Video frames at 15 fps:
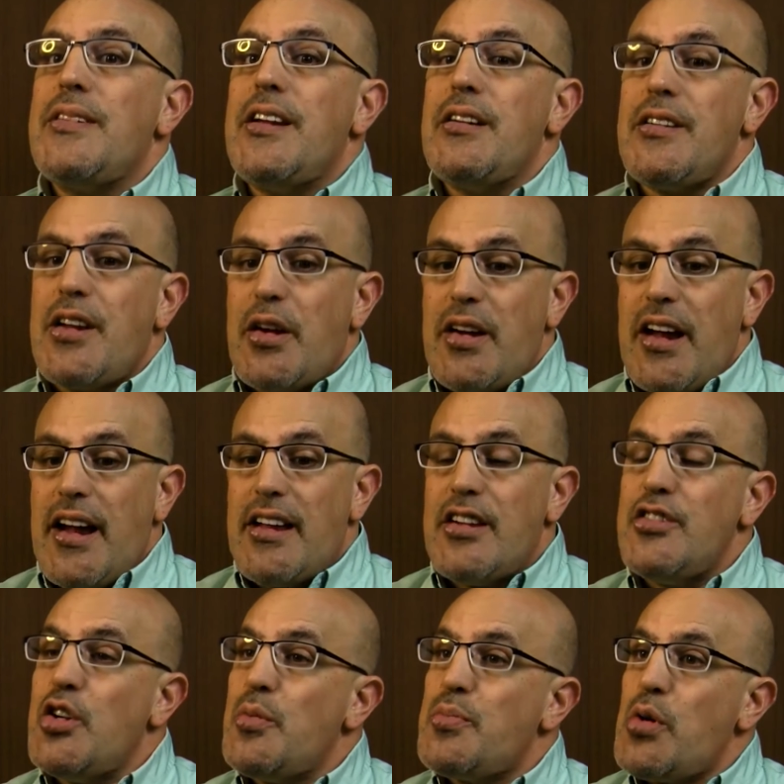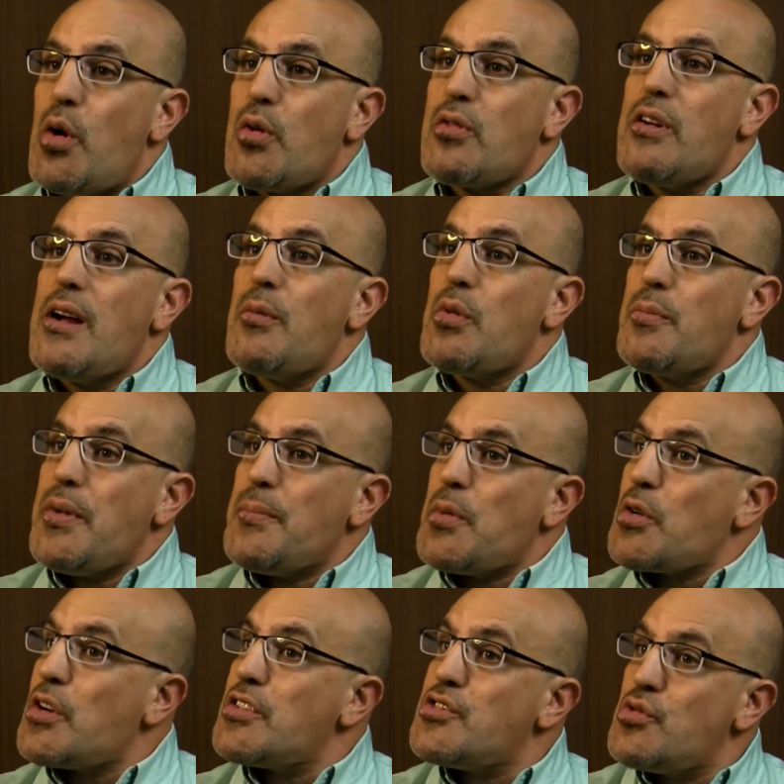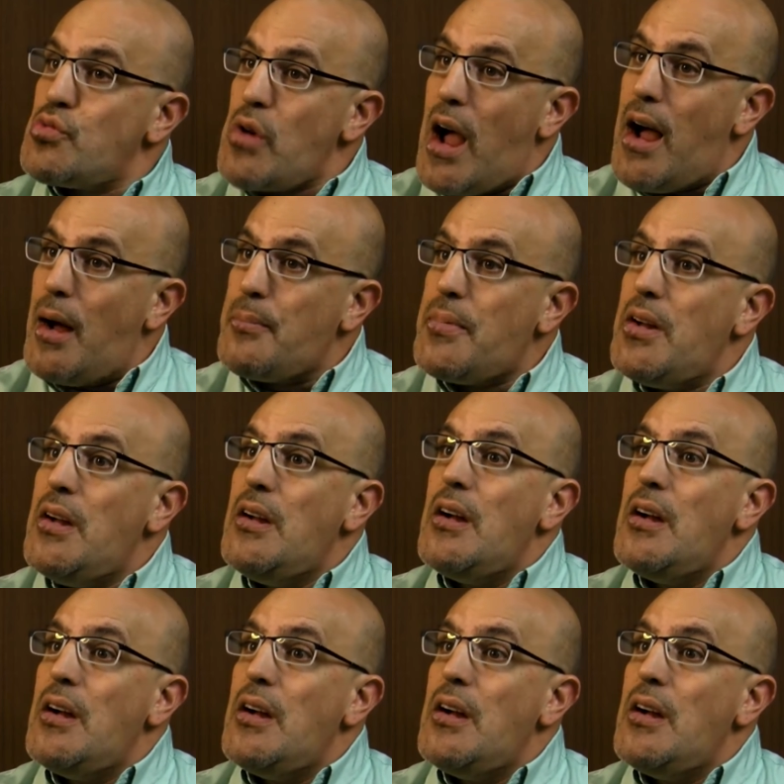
They had a new program where people could drop